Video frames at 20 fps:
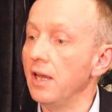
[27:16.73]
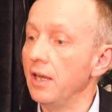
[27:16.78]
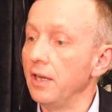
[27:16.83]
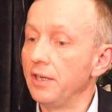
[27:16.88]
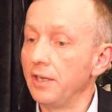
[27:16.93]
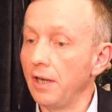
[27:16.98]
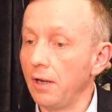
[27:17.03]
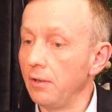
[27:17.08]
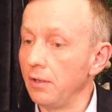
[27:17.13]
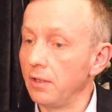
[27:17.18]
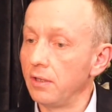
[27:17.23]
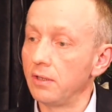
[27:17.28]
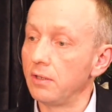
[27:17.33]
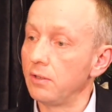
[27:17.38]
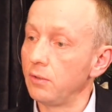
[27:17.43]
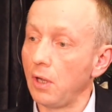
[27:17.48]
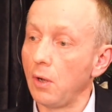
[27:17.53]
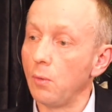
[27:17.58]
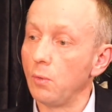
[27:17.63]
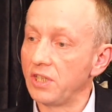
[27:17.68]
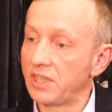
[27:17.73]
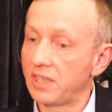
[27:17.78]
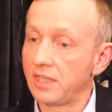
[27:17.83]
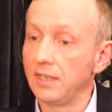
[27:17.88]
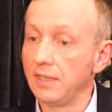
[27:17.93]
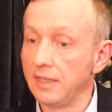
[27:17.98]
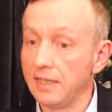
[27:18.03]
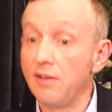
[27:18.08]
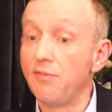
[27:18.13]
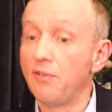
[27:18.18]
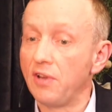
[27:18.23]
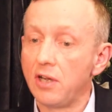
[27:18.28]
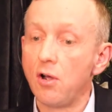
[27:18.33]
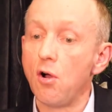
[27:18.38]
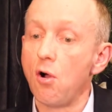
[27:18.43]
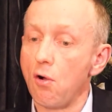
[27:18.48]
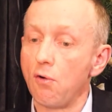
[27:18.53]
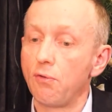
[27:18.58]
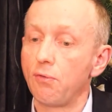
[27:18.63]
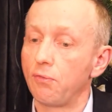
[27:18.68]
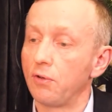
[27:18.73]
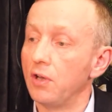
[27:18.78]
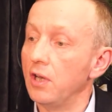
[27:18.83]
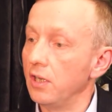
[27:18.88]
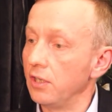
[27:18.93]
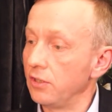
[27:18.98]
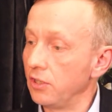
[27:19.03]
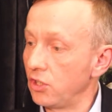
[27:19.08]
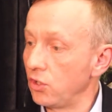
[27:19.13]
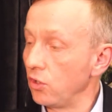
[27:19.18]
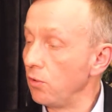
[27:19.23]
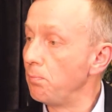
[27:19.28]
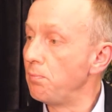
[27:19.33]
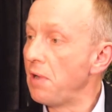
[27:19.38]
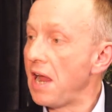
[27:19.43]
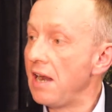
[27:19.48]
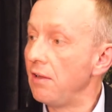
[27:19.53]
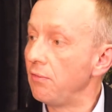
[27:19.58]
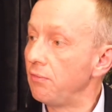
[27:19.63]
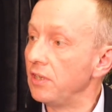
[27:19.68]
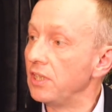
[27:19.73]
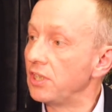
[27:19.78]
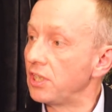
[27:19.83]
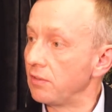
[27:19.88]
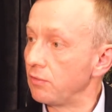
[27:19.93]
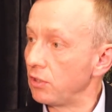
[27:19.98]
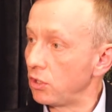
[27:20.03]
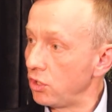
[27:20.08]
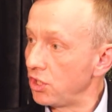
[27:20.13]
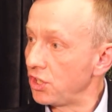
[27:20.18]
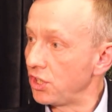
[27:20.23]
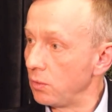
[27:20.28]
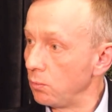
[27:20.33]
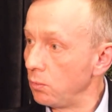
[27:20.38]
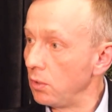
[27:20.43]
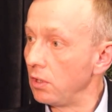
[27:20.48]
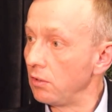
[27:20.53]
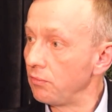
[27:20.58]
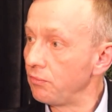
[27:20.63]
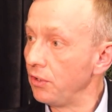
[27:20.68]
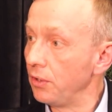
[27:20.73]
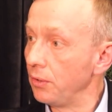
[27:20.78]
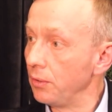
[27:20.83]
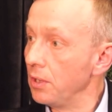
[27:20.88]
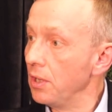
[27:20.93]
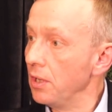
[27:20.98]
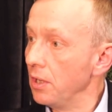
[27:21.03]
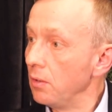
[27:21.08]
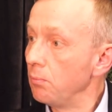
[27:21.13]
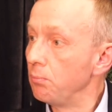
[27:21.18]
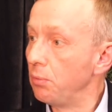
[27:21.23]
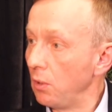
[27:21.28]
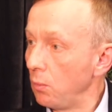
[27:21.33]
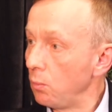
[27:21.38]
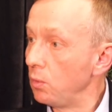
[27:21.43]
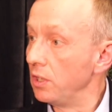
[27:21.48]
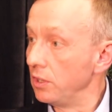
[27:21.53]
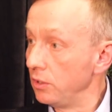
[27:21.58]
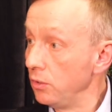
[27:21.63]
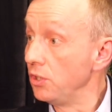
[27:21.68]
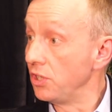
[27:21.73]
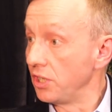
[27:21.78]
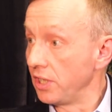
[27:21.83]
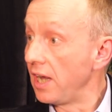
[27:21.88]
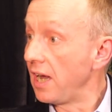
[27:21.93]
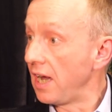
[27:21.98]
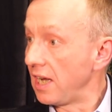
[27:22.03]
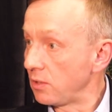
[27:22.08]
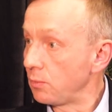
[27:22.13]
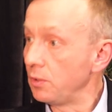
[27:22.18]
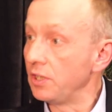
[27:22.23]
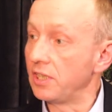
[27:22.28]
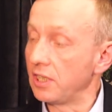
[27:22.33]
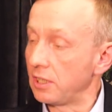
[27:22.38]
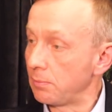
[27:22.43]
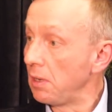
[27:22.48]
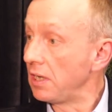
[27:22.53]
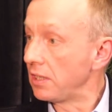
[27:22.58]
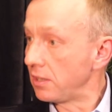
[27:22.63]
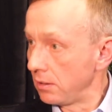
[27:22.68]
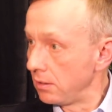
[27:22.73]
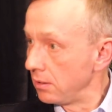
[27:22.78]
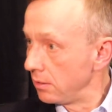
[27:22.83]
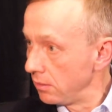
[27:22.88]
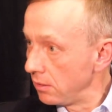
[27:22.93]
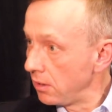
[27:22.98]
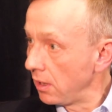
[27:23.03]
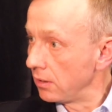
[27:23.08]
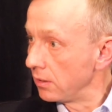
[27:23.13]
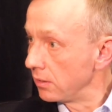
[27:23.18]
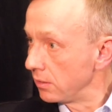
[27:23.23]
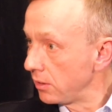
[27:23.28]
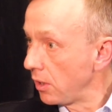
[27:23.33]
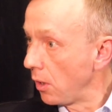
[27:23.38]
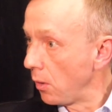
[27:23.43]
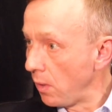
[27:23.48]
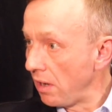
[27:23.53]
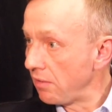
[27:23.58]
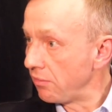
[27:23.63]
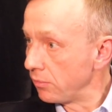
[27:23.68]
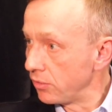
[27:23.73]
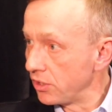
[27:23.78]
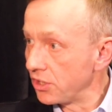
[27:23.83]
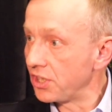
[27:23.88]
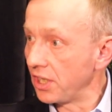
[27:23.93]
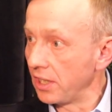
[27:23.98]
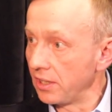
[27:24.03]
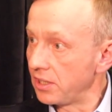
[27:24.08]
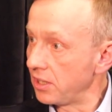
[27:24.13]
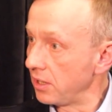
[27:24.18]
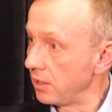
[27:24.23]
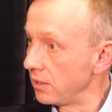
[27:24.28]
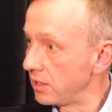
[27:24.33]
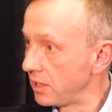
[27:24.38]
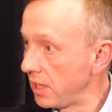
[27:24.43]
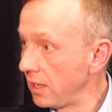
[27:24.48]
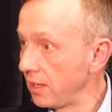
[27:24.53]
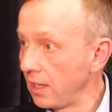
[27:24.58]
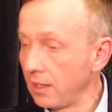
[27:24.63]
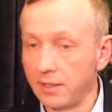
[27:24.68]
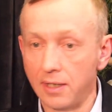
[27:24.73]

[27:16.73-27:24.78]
You know, we're still living off the sort of benefits of a Christian worldview, but we're losing it as we dismantle and go away from Christianity and say that.